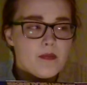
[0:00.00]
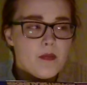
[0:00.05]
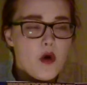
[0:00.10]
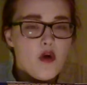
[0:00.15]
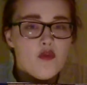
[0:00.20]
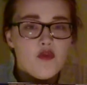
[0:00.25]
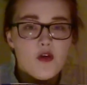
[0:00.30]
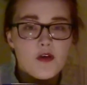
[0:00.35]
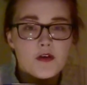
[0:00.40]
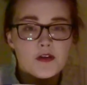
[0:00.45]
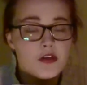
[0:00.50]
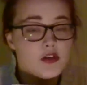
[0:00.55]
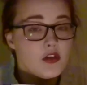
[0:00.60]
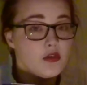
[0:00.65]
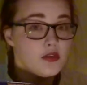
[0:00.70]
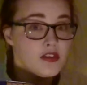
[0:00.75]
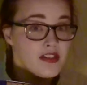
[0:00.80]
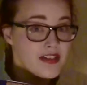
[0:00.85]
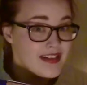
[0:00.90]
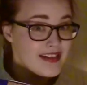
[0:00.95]
Of course, you
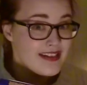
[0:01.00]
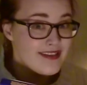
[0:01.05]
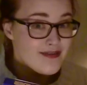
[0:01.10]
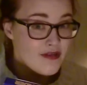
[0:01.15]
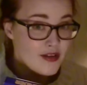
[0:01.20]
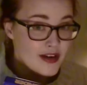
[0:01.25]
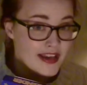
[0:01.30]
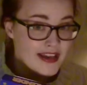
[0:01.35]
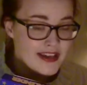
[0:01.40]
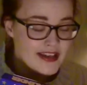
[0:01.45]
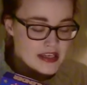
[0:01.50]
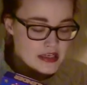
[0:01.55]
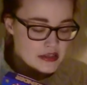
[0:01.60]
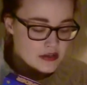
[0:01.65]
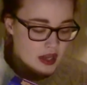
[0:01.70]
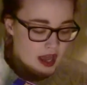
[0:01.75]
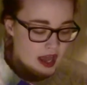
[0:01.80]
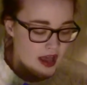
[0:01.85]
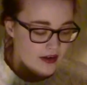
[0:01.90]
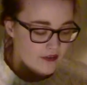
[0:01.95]
don't really need
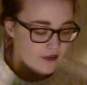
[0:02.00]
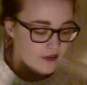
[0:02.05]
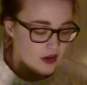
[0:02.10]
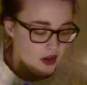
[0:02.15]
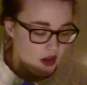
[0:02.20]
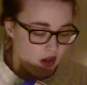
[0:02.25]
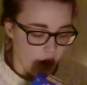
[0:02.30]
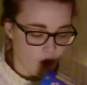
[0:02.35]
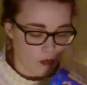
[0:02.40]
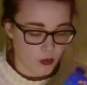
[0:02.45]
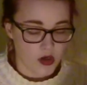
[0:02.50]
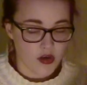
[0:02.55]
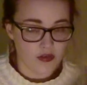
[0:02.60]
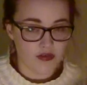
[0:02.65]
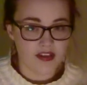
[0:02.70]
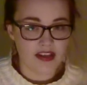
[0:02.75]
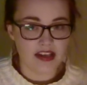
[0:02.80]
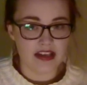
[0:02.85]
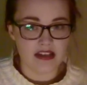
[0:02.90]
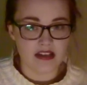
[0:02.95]
to have one
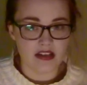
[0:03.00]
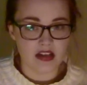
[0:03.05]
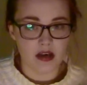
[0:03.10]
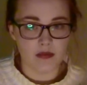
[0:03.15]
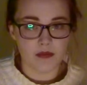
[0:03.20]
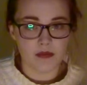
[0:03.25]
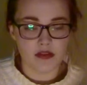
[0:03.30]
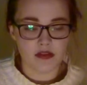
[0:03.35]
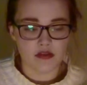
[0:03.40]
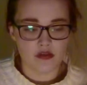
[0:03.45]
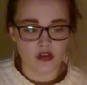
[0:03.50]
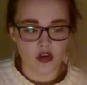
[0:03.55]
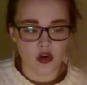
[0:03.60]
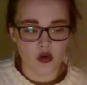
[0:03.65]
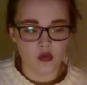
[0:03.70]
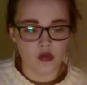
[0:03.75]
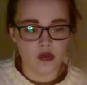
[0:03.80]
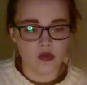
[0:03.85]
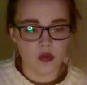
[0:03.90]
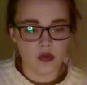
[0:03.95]
of these types, you
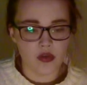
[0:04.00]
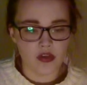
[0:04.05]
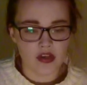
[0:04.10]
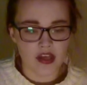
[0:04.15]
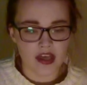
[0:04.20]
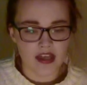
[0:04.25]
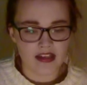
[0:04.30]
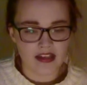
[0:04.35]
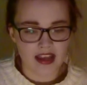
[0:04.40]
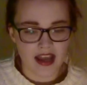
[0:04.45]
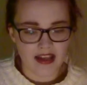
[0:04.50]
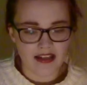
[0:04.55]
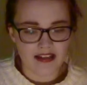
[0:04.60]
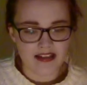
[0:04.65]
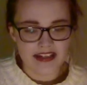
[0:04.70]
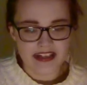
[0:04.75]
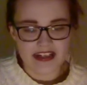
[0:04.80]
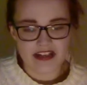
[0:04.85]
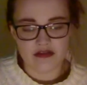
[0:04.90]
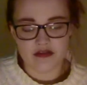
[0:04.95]
know, the one you get
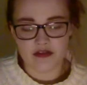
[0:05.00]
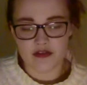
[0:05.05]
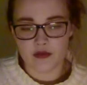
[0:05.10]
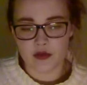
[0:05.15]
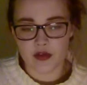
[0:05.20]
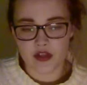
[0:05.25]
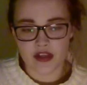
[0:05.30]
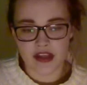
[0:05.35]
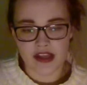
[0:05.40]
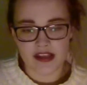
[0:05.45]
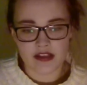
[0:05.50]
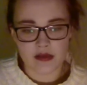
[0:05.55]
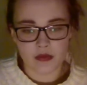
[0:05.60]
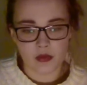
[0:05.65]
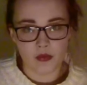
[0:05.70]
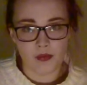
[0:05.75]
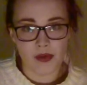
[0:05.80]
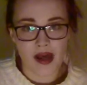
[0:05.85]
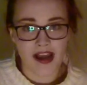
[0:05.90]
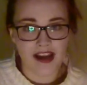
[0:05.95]
candy or the one you get
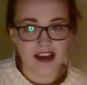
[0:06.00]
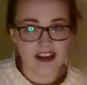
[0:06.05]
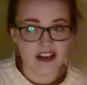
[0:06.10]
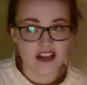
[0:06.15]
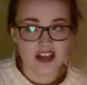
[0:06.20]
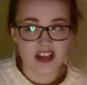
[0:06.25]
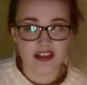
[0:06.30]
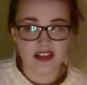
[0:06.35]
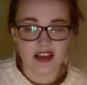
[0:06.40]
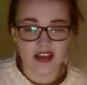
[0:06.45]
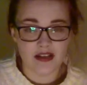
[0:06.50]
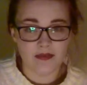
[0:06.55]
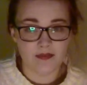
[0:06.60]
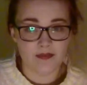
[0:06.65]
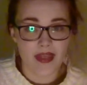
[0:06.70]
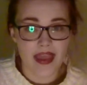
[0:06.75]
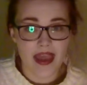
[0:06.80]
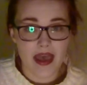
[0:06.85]
small packages in.